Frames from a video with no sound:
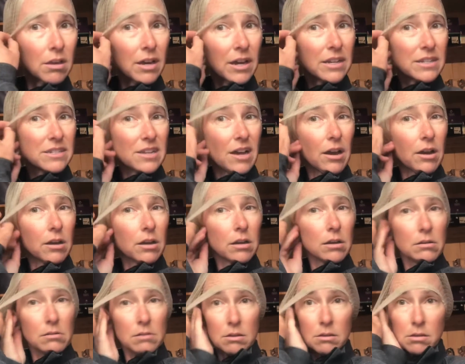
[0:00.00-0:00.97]
I tuck
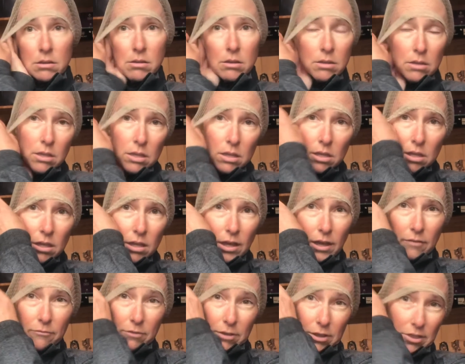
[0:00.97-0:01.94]

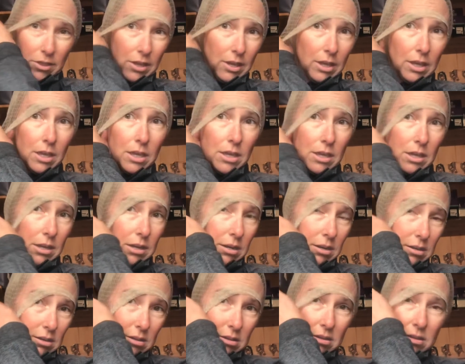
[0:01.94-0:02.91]
everything
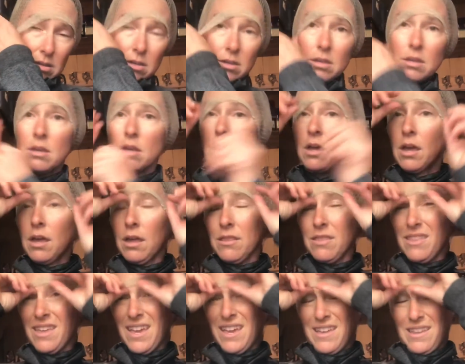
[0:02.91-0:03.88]
in
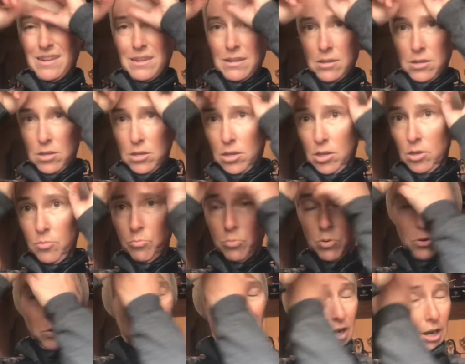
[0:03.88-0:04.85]
and then
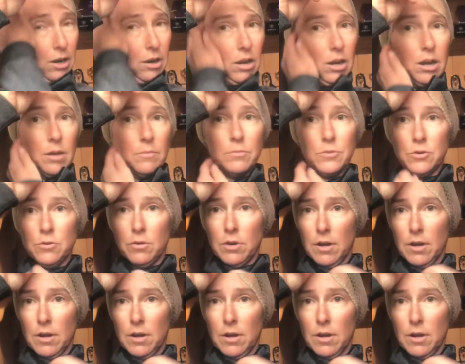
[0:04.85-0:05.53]
pull your hairnet up to a